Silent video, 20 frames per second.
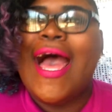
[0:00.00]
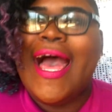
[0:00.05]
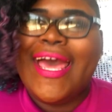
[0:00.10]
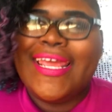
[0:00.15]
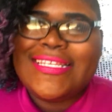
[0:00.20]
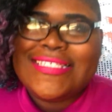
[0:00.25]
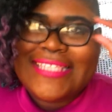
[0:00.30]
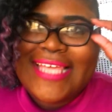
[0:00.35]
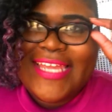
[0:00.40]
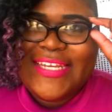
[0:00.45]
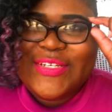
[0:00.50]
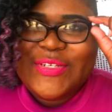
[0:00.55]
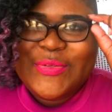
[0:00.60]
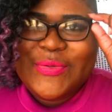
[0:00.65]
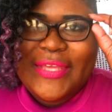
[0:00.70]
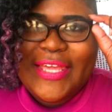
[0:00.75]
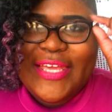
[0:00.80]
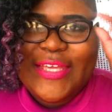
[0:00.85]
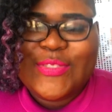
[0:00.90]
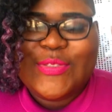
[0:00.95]
I decided to
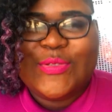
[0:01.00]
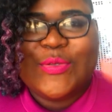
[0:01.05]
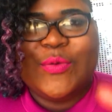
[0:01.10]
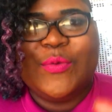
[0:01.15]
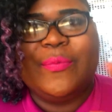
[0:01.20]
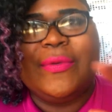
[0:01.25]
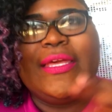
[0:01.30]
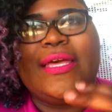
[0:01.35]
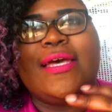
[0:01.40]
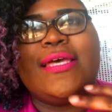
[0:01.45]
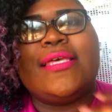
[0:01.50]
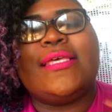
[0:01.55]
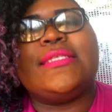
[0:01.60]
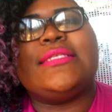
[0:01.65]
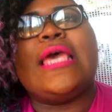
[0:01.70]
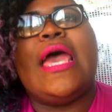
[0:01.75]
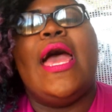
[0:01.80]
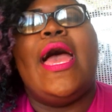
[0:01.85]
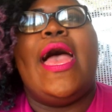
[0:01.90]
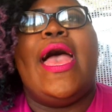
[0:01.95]
do Cantu
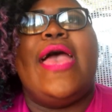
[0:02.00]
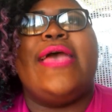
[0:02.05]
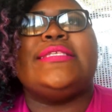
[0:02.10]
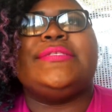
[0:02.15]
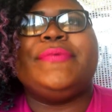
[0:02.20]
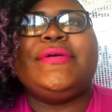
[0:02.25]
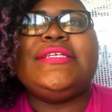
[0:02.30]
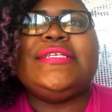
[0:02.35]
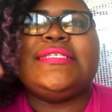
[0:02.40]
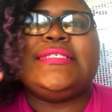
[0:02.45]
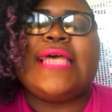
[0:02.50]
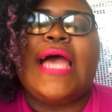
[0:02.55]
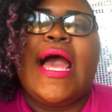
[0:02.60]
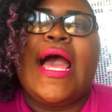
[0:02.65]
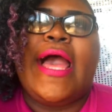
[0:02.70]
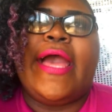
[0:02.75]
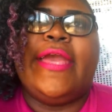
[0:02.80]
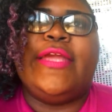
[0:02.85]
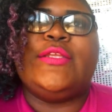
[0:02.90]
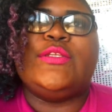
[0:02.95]
because as much as
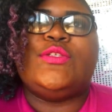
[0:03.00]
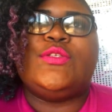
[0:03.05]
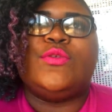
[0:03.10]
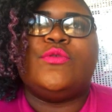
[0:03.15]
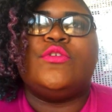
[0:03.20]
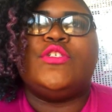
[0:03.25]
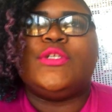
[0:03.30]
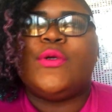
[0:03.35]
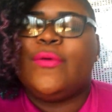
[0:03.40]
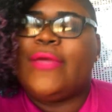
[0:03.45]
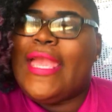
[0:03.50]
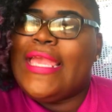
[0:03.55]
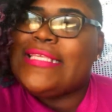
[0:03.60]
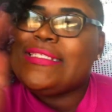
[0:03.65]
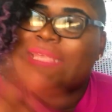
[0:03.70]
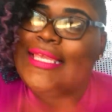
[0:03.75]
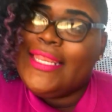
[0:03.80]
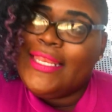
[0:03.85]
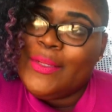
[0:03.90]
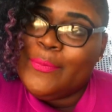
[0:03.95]
I do
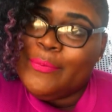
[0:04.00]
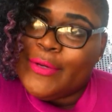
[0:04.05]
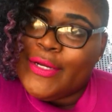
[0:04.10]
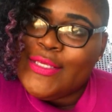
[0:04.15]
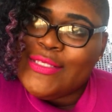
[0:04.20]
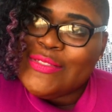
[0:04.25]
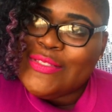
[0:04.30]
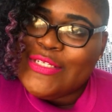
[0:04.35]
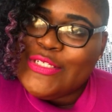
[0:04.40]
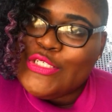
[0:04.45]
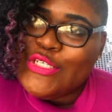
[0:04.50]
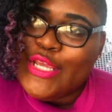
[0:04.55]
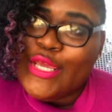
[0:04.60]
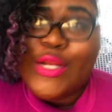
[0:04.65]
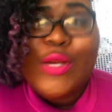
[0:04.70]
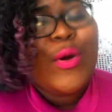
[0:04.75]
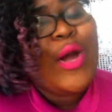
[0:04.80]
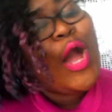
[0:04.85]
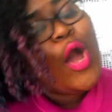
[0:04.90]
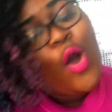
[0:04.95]
showcase indie brands in the
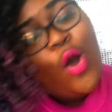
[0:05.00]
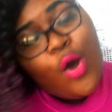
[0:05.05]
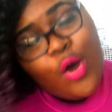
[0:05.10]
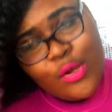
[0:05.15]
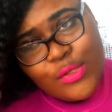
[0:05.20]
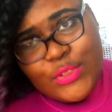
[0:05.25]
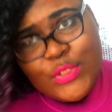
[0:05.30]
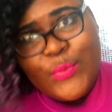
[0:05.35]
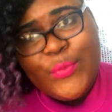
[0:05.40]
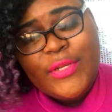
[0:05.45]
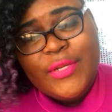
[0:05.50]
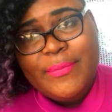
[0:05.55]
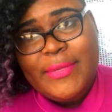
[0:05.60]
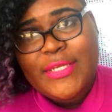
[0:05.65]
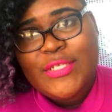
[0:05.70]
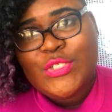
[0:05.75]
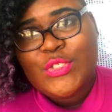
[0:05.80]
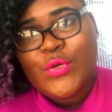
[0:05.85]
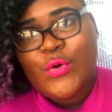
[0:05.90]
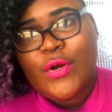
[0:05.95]
channel, I also want to
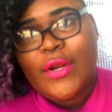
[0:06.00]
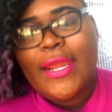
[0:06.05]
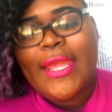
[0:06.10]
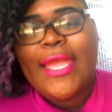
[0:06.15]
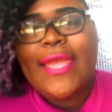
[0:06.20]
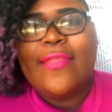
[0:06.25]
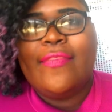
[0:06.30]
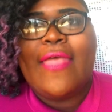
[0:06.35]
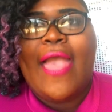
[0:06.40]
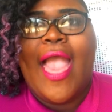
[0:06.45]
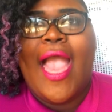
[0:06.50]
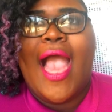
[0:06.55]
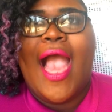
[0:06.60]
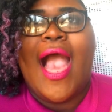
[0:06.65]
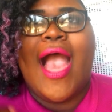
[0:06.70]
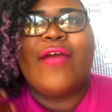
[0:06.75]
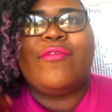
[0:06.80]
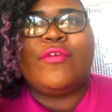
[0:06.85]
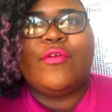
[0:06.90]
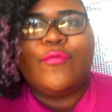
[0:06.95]
make sure that
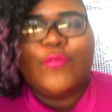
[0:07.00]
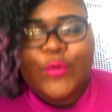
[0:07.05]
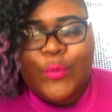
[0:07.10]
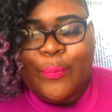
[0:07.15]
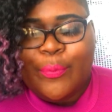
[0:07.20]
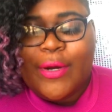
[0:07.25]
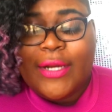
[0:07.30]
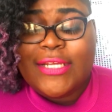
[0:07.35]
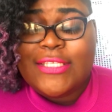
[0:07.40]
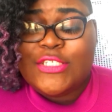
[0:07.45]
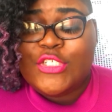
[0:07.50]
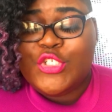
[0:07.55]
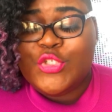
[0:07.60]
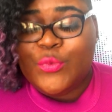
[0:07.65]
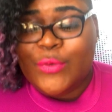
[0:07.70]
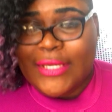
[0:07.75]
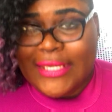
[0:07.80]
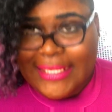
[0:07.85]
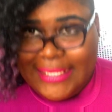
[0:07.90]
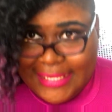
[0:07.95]
I review products that you
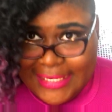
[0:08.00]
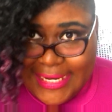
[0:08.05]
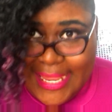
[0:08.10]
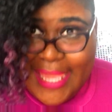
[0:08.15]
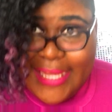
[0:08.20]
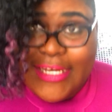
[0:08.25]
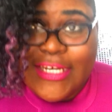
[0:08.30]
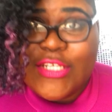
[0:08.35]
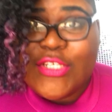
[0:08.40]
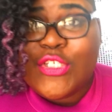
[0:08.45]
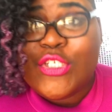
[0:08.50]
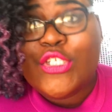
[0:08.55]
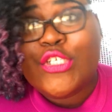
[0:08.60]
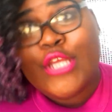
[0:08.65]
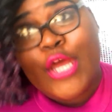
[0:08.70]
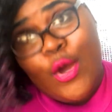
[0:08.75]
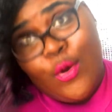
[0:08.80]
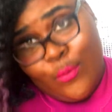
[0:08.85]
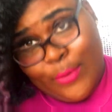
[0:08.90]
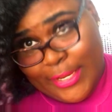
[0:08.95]
could get at the
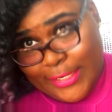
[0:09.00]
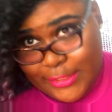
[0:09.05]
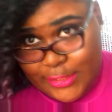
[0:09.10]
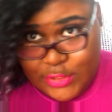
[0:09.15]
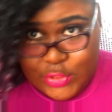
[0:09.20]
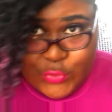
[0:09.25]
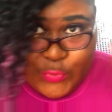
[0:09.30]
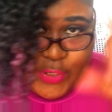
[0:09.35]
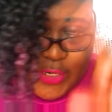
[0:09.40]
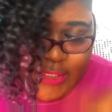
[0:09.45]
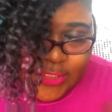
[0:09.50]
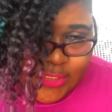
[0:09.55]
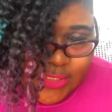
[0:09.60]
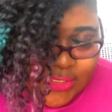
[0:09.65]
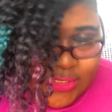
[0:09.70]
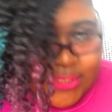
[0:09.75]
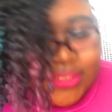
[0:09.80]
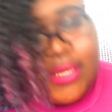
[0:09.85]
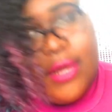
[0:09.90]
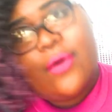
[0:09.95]
store, at the drug
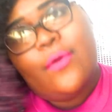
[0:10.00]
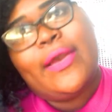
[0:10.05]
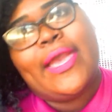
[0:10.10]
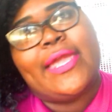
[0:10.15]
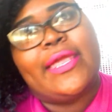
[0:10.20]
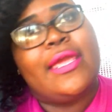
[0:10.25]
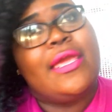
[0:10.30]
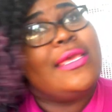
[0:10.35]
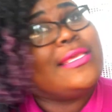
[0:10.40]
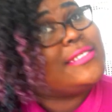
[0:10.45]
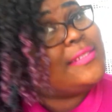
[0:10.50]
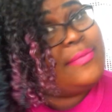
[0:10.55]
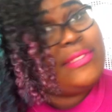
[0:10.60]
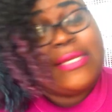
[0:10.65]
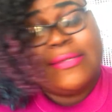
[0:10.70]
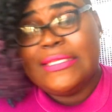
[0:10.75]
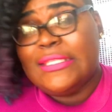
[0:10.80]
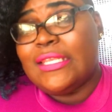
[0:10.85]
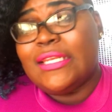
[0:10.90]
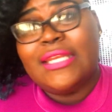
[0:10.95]
store, at
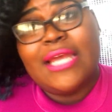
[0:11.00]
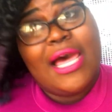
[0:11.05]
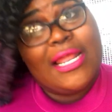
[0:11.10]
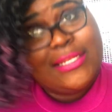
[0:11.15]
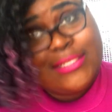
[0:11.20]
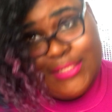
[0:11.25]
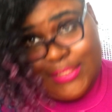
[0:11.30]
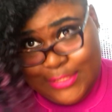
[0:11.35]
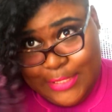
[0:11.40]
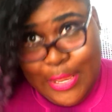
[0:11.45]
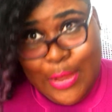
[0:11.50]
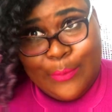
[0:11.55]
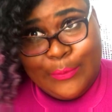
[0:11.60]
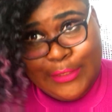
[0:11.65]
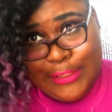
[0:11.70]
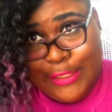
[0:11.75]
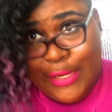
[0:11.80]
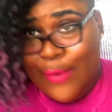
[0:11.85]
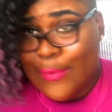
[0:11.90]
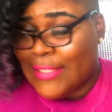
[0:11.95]
sometimes at the dollar store,
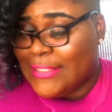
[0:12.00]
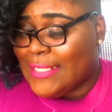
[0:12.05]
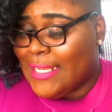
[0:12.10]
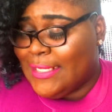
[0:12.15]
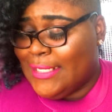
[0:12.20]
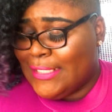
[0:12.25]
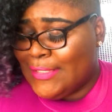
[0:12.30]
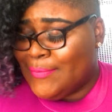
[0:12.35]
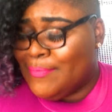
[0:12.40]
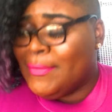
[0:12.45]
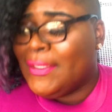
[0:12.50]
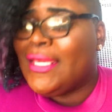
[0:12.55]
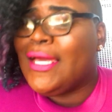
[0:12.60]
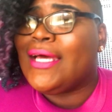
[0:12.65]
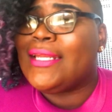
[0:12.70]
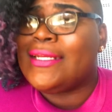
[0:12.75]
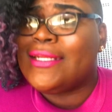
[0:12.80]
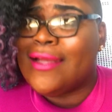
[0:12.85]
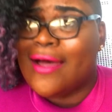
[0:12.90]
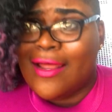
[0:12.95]
you know, because I love me
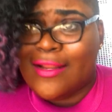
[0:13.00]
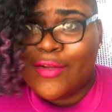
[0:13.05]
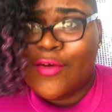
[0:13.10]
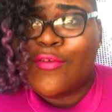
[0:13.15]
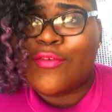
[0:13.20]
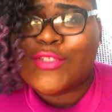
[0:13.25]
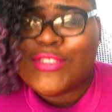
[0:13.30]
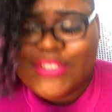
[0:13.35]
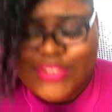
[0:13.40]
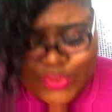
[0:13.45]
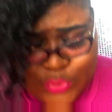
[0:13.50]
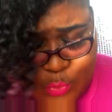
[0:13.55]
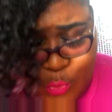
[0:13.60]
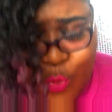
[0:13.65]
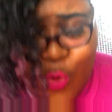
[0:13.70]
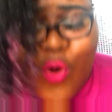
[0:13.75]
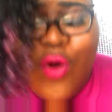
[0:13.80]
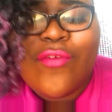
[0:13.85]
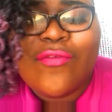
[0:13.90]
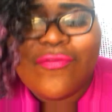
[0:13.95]
a dollar
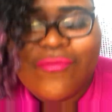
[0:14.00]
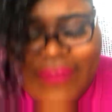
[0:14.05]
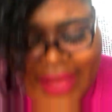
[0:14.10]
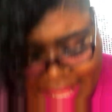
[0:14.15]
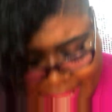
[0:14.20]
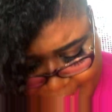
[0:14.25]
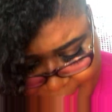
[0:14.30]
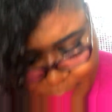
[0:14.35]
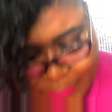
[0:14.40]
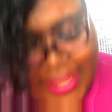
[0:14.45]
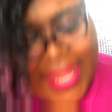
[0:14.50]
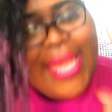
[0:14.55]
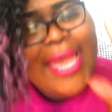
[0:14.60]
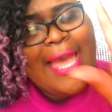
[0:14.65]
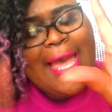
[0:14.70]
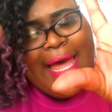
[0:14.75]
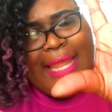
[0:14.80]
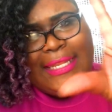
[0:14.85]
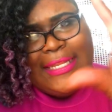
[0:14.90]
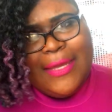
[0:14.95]
store fine, okay?
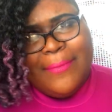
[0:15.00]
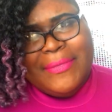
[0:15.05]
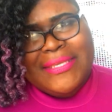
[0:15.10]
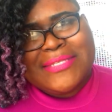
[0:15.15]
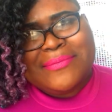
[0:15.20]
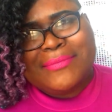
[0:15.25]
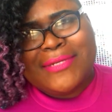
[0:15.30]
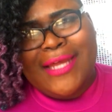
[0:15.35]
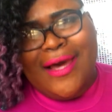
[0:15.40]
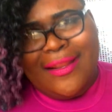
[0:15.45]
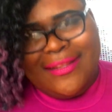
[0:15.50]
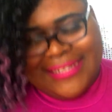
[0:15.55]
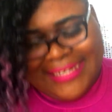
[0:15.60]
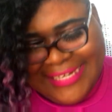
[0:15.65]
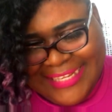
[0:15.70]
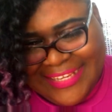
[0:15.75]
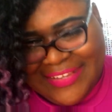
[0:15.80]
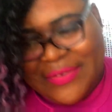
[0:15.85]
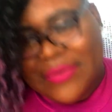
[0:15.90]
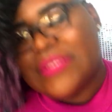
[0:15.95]
I love me some dollar
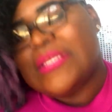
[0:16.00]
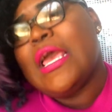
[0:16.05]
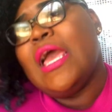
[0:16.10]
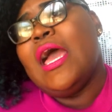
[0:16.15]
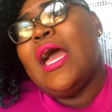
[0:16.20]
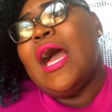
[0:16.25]
deals.